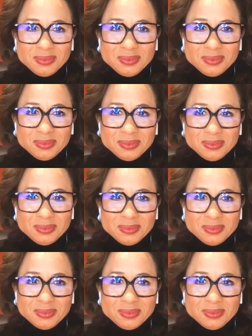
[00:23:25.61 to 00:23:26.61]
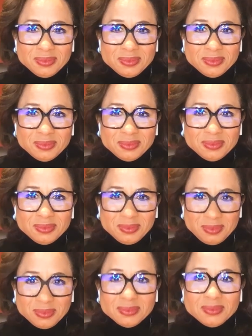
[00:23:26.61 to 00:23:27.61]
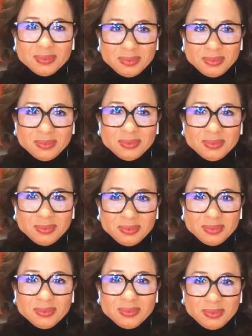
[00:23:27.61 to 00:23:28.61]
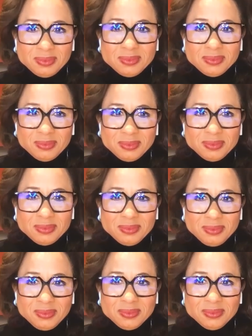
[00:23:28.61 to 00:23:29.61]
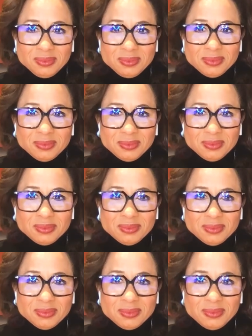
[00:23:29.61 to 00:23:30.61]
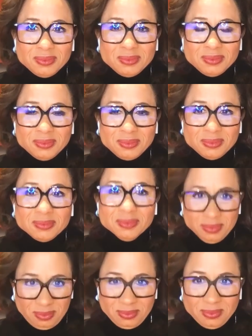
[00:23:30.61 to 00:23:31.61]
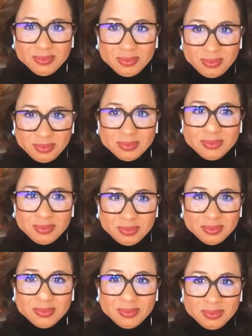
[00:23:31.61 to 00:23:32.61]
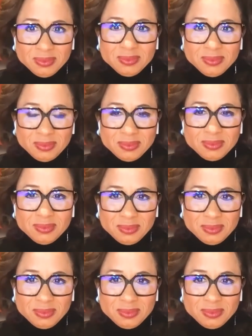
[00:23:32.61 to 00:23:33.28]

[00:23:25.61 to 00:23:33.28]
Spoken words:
[no speech]